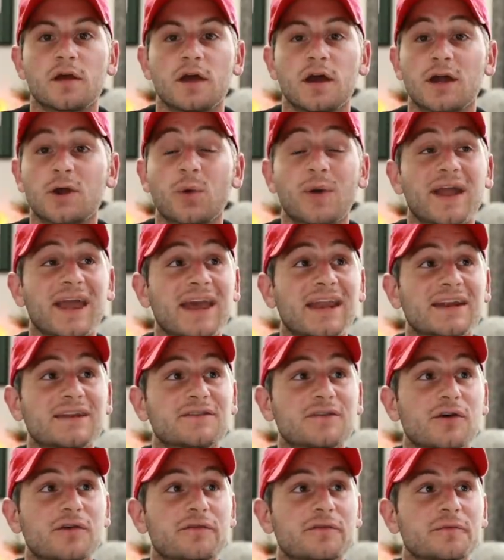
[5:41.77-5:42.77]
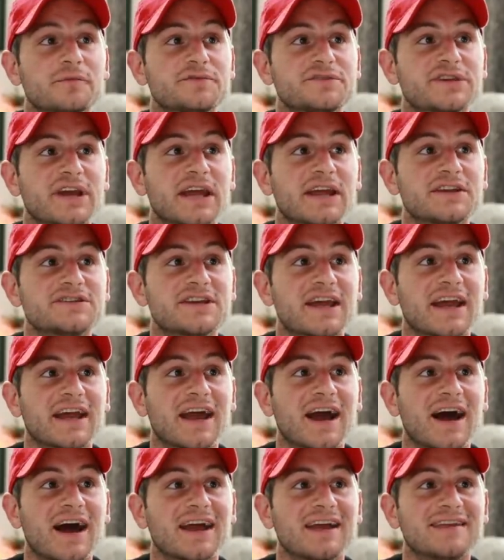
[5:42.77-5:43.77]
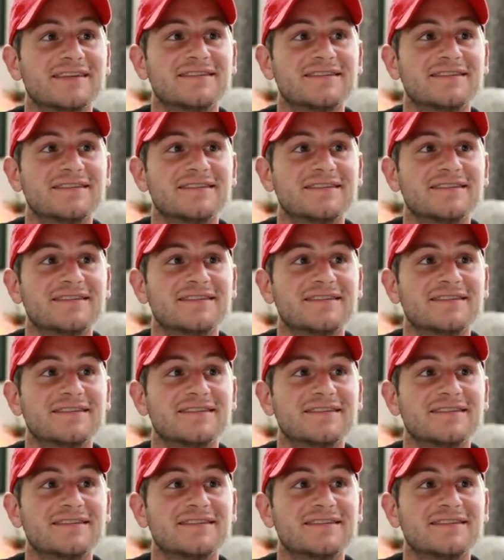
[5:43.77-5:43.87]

A quick anecdote from Jay in Shanghai.